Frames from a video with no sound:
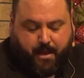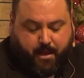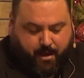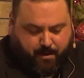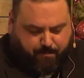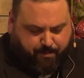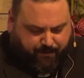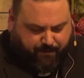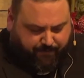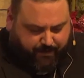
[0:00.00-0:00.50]

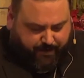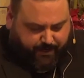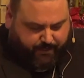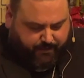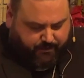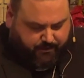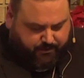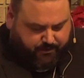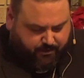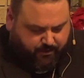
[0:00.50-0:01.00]
Epiphany
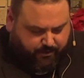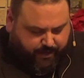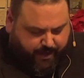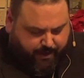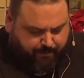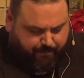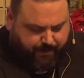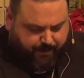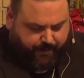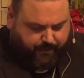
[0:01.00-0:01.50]
is still
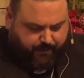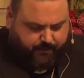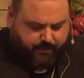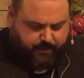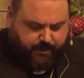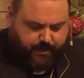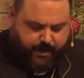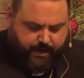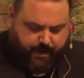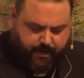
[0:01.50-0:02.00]
happening
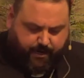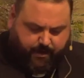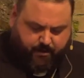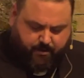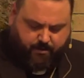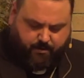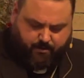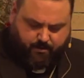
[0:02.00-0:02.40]
today,